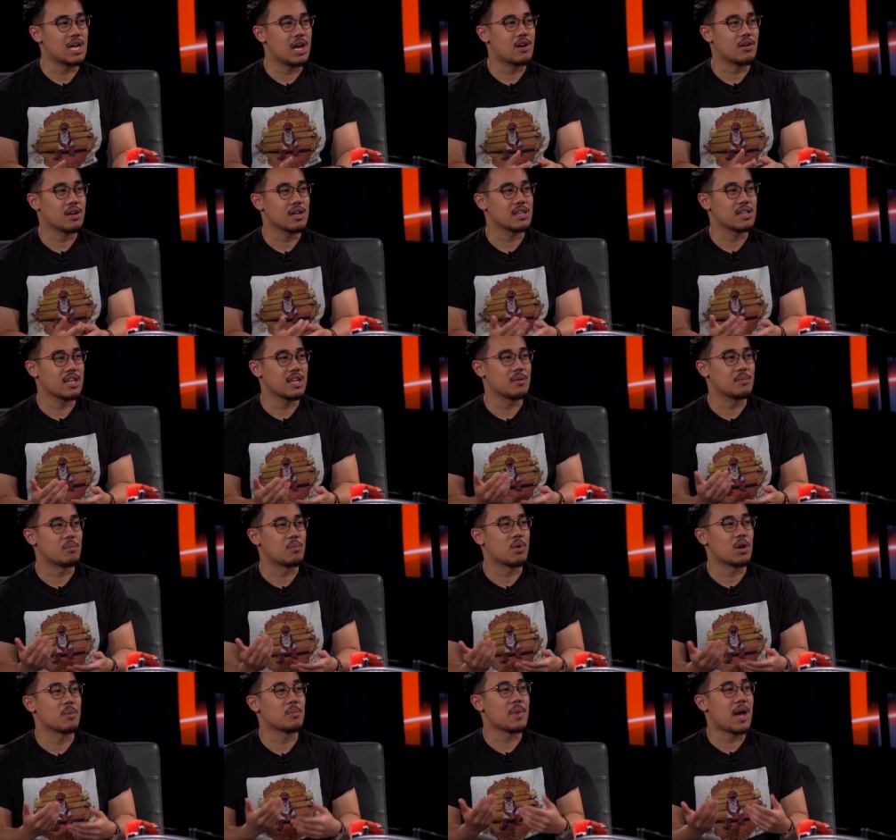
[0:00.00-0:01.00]
How can they
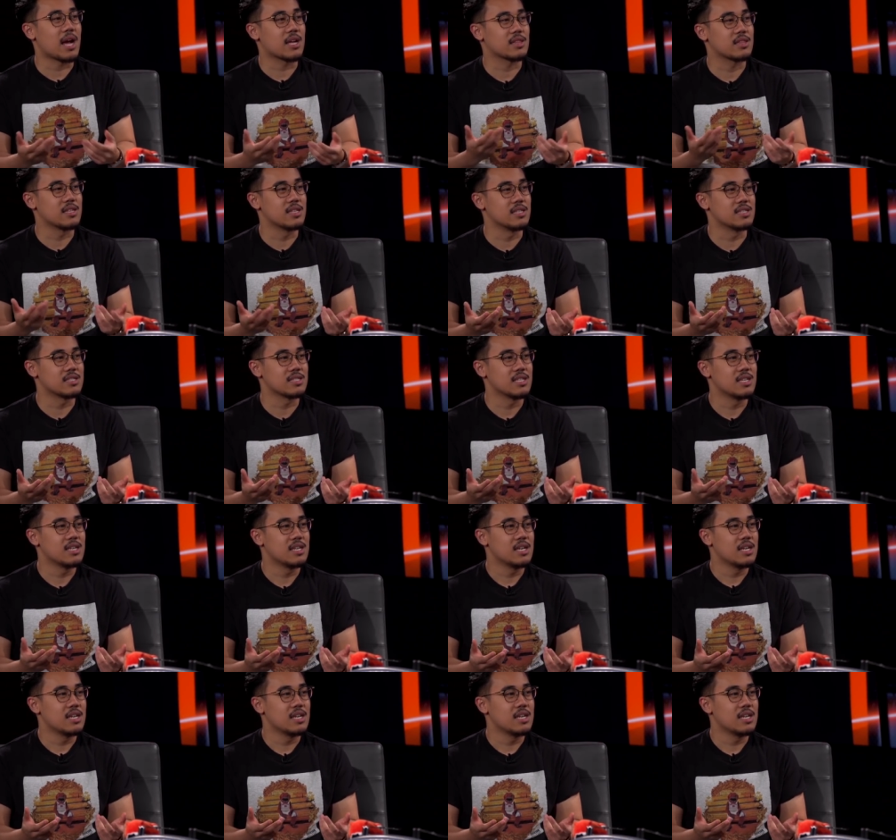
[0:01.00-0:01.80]
bring back this